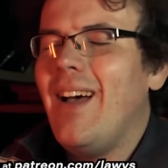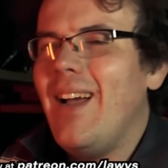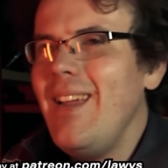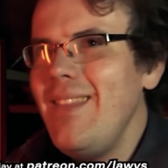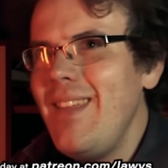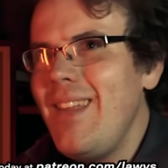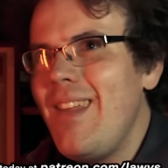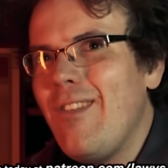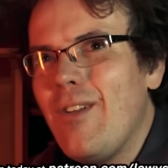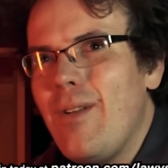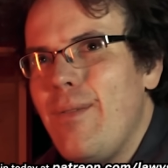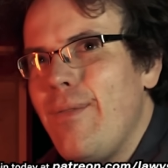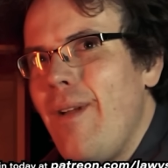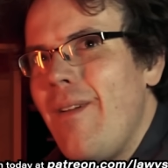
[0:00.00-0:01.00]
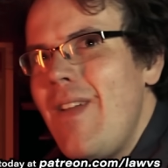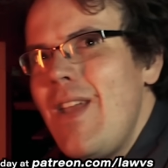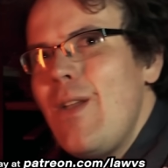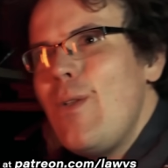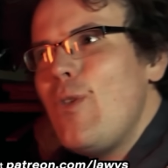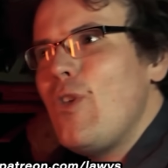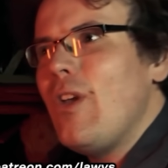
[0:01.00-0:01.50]
I think he's got a
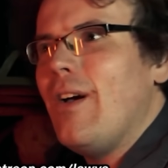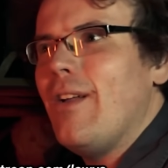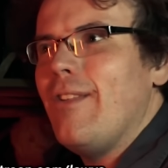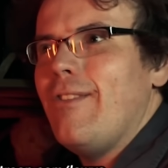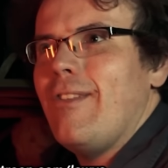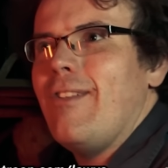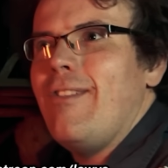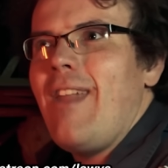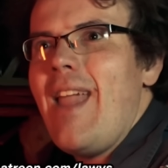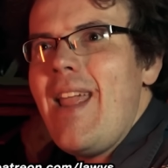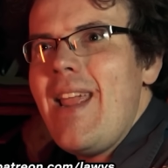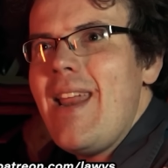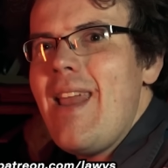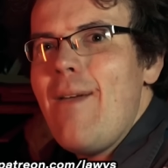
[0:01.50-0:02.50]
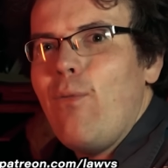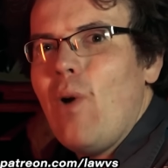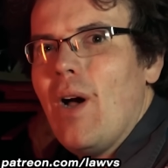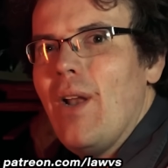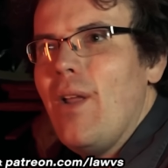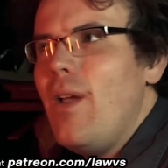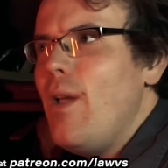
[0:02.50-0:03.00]
very good chance to stay in
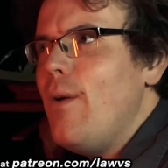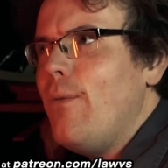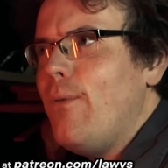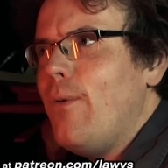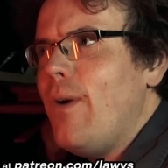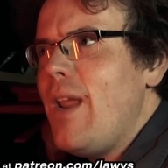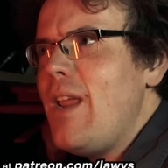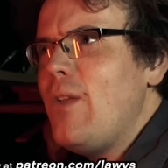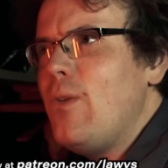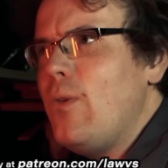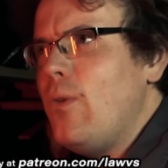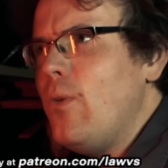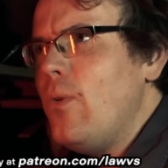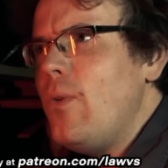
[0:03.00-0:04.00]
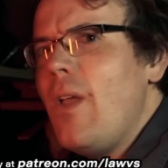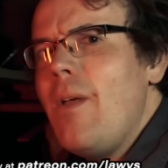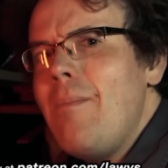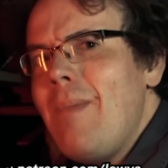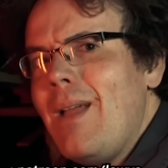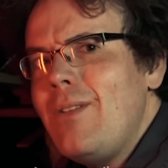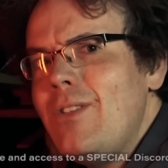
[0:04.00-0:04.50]
F1 for a good
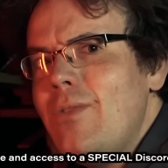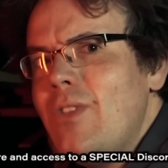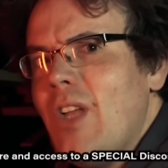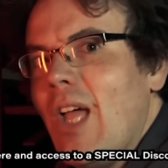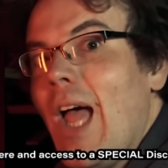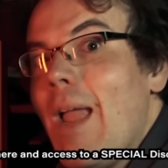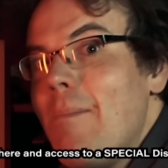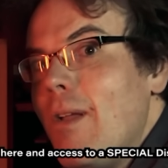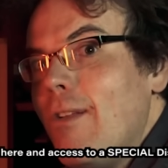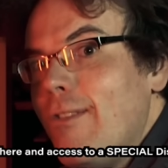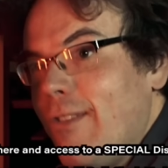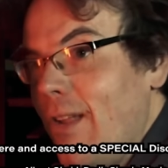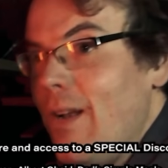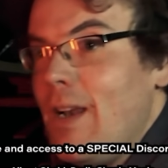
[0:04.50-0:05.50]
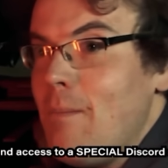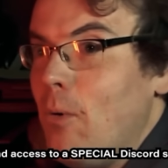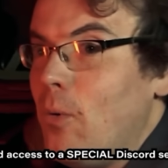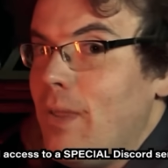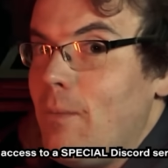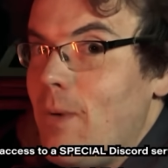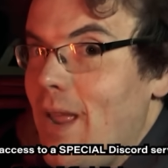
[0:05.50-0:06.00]
amount of time, certainly
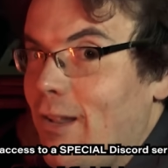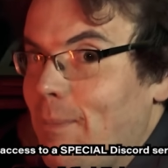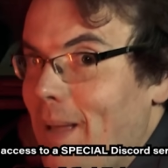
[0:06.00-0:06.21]
more than we